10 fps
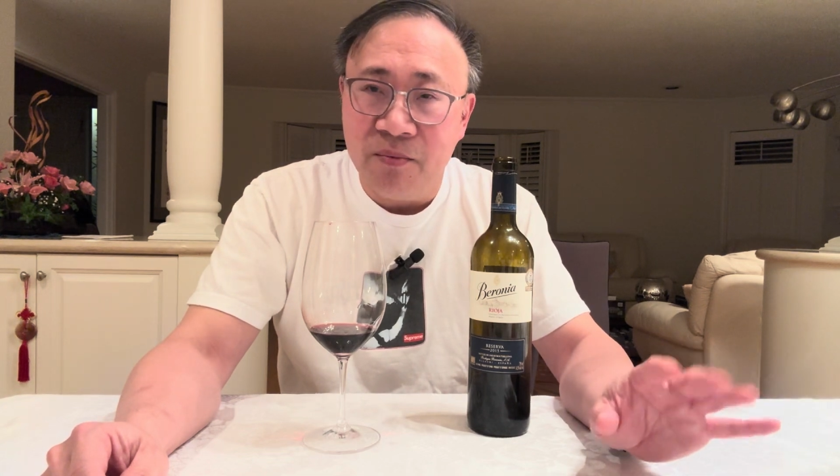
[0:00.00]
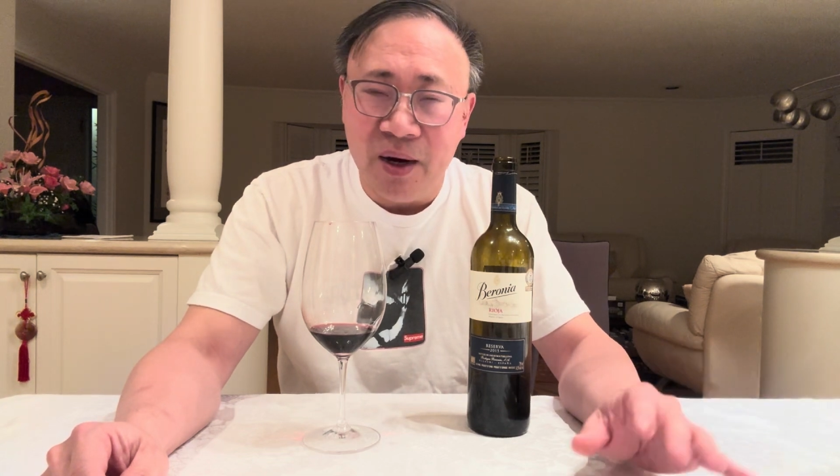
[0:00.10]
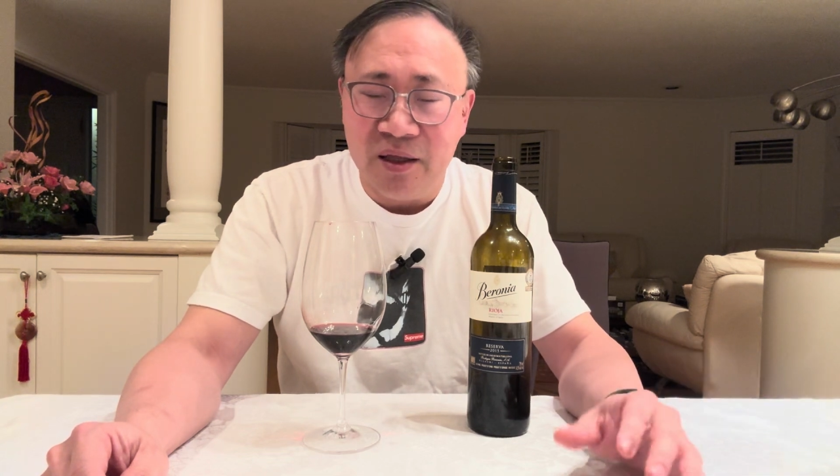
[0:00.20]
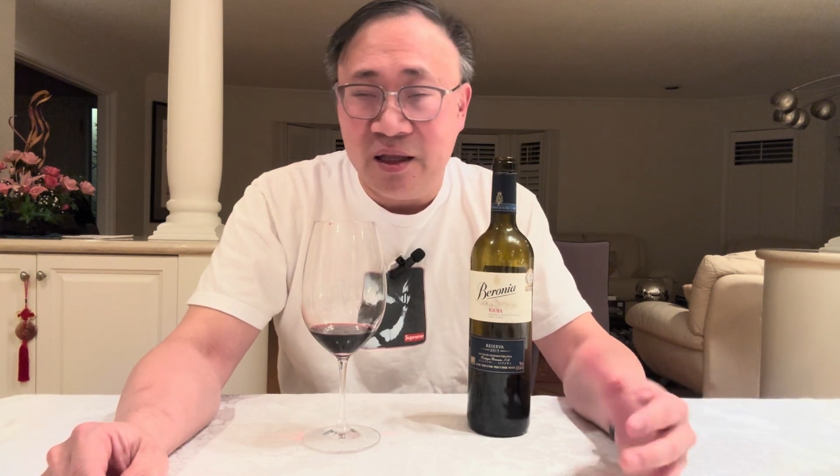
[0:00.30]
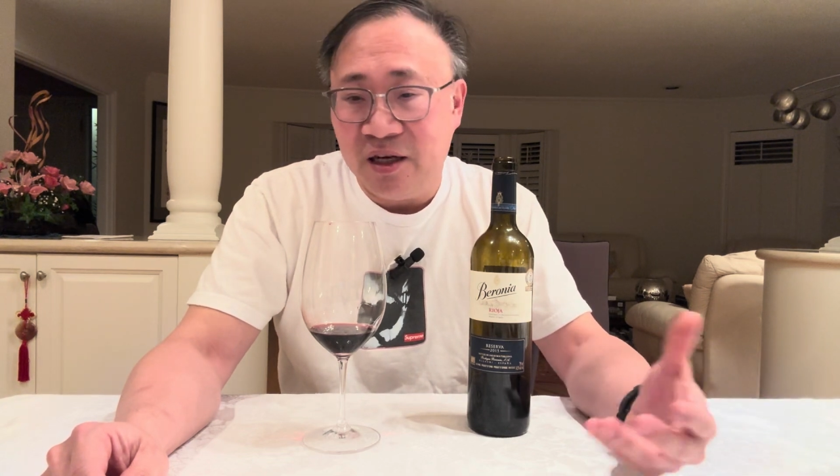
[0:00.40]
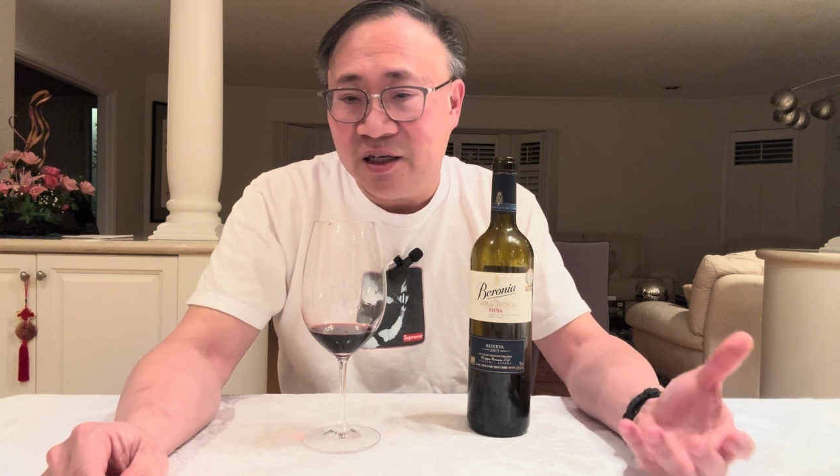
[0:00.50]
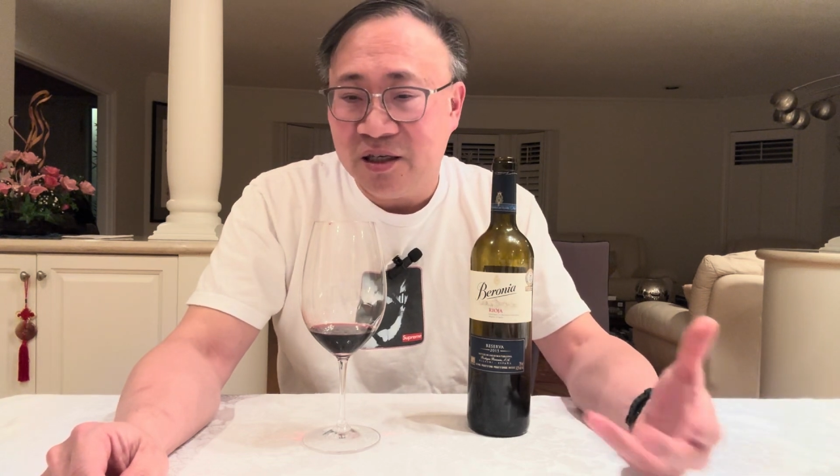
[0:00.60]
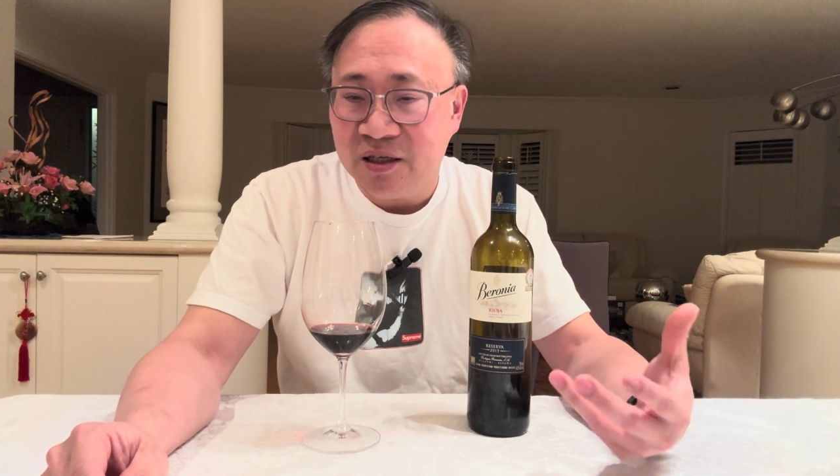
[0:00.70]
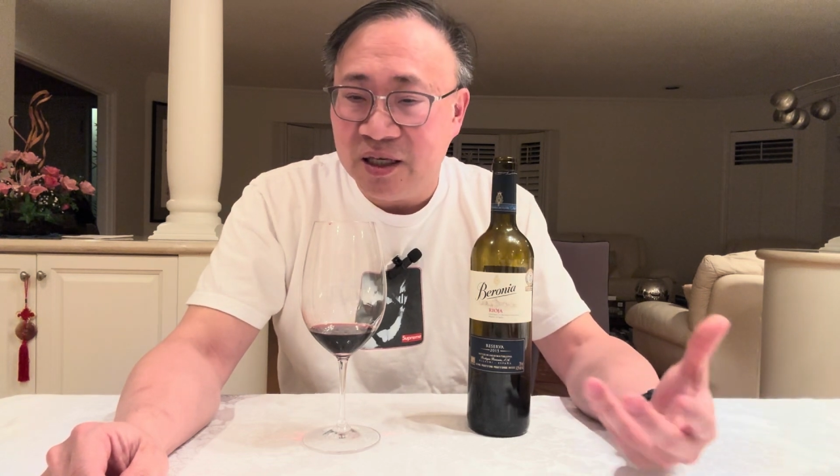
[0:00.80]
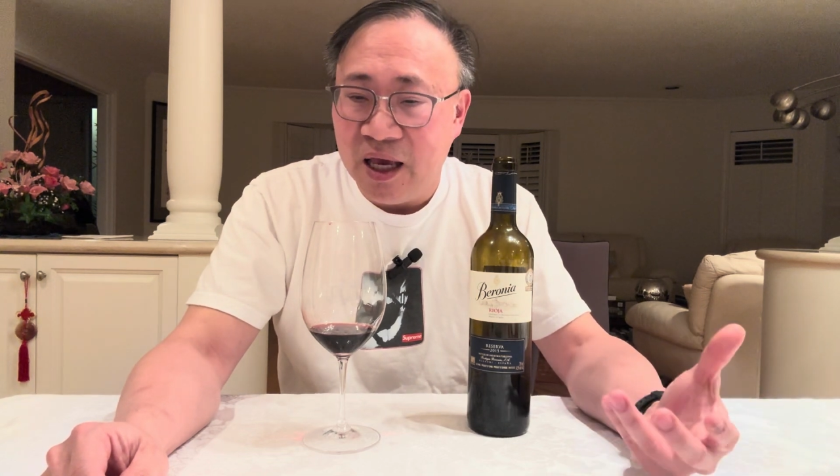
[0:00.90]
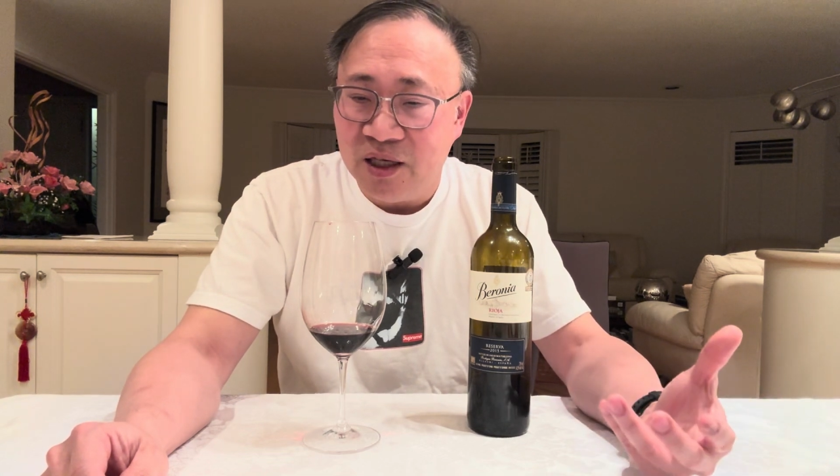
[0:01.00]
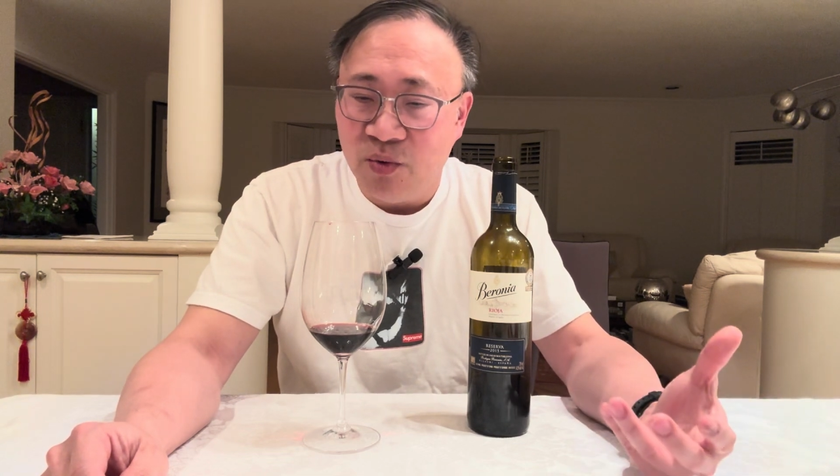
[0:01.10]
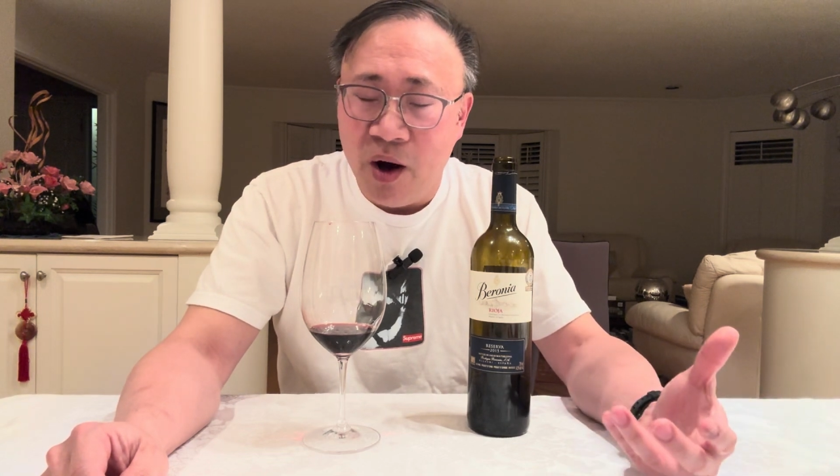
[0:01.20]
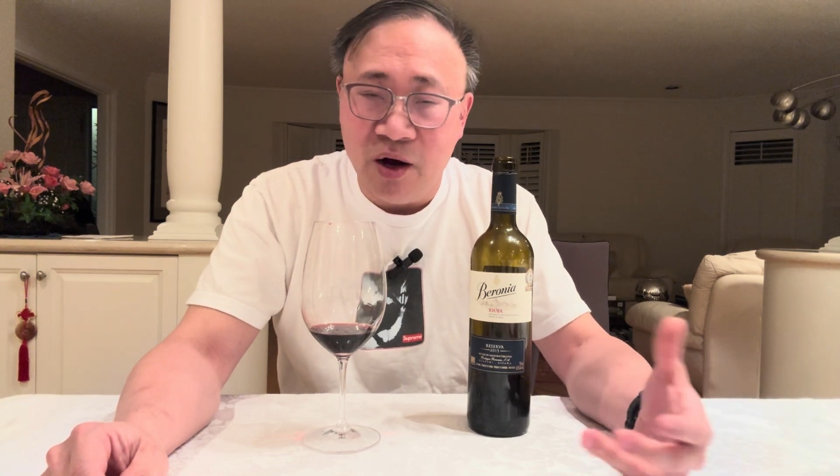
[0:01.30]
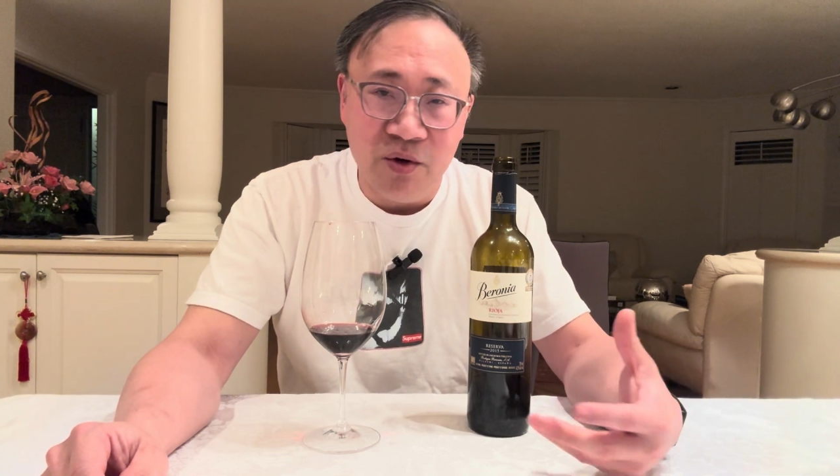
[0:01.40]
but they just say it's
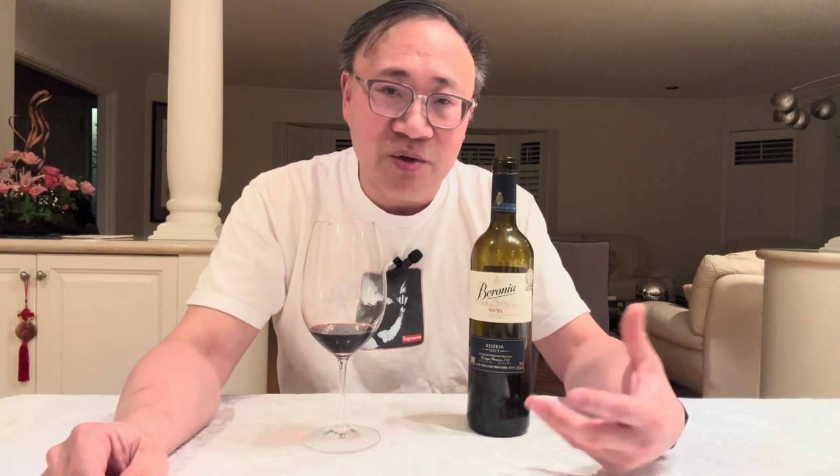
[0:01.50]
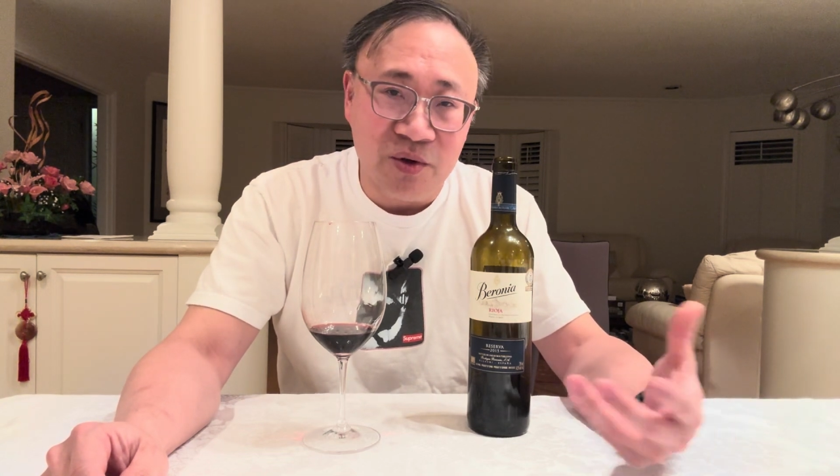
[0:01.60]
Wagyu.